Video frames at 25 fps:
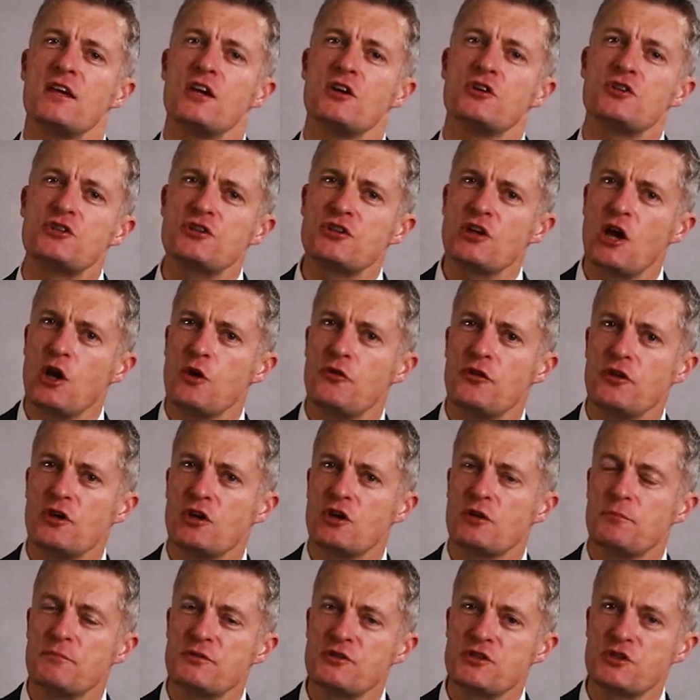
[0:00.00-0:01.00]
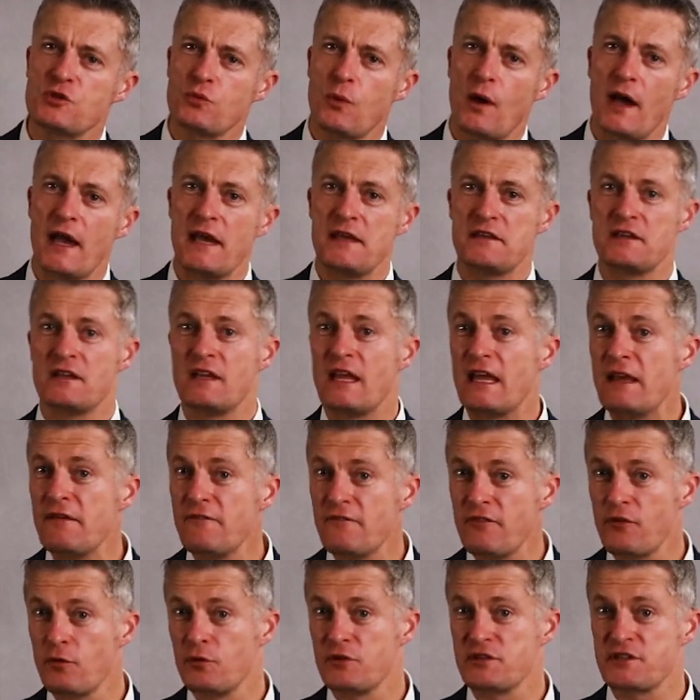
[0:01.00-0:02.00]
You know, show that you can persuade and
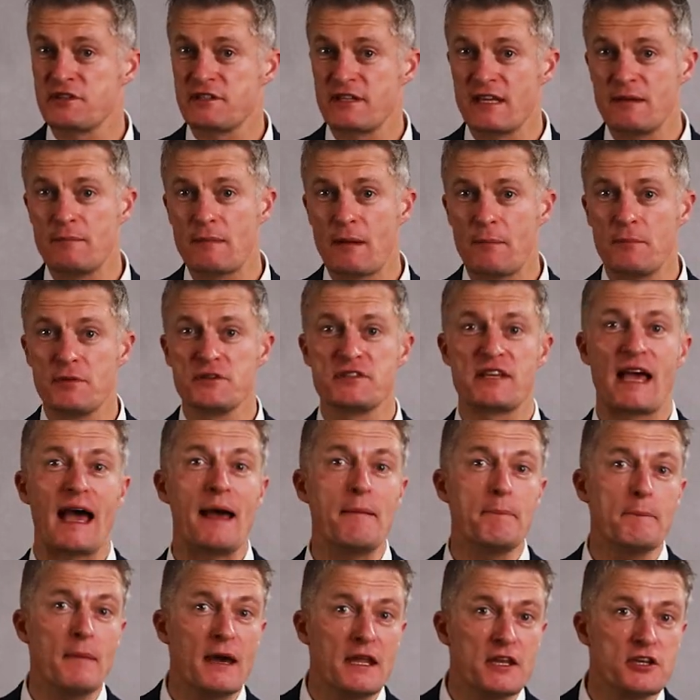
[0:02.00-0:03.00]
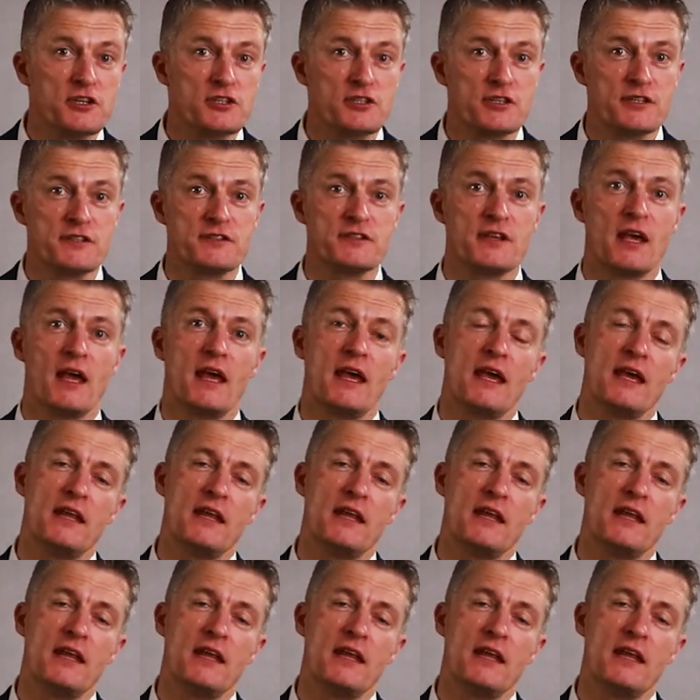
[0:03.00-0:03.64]
influence team members and managers